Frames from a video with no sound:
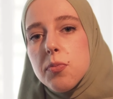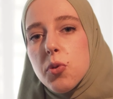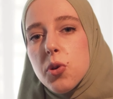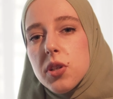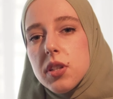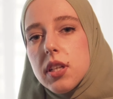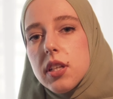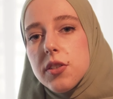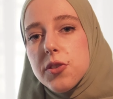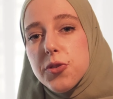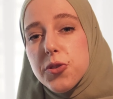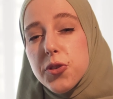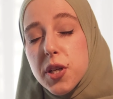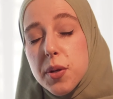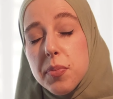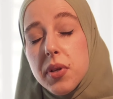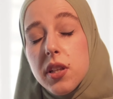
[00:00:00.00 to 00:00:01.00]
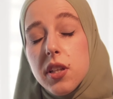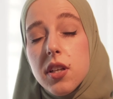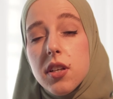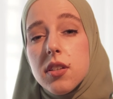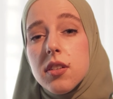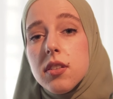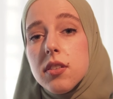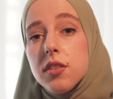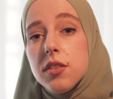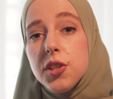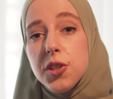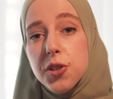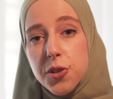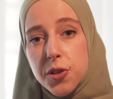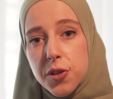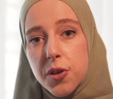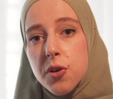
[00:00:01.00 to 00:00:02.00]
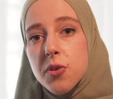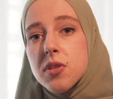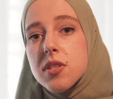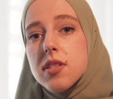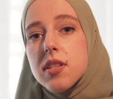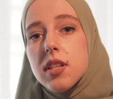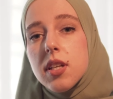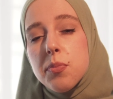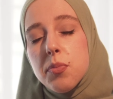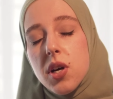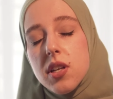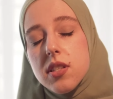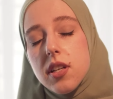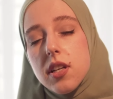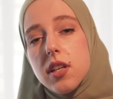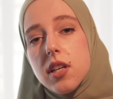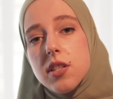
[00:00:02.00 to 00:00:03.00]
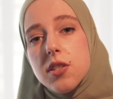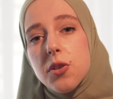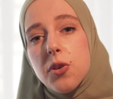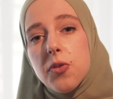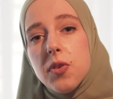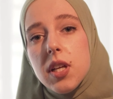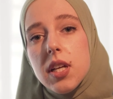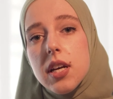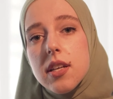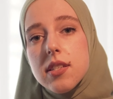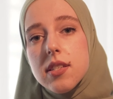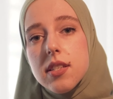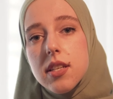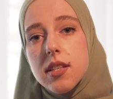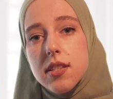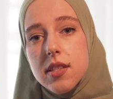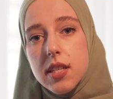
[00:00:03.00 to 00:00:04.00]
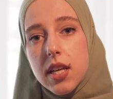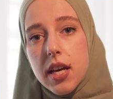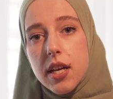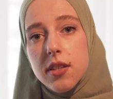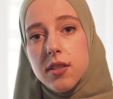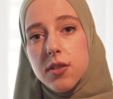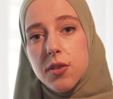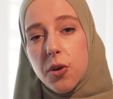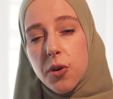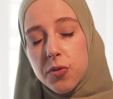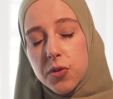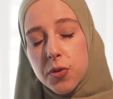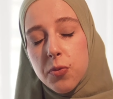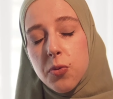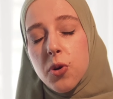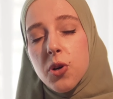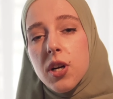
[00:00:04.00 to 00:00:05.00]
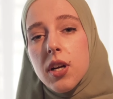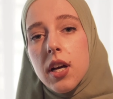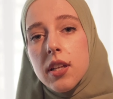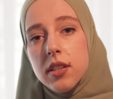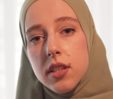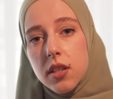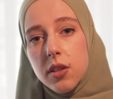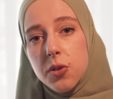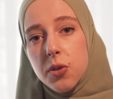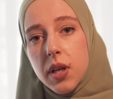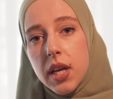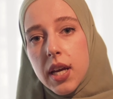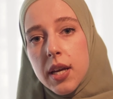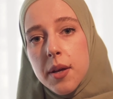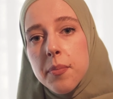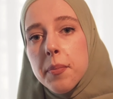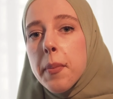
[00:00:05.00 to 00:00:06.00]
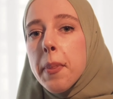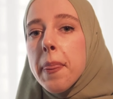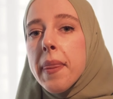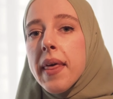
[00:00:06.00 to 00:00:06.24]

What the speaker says: more than 3 billion euros in Bosnia and Herzegovina since the end of the war until today.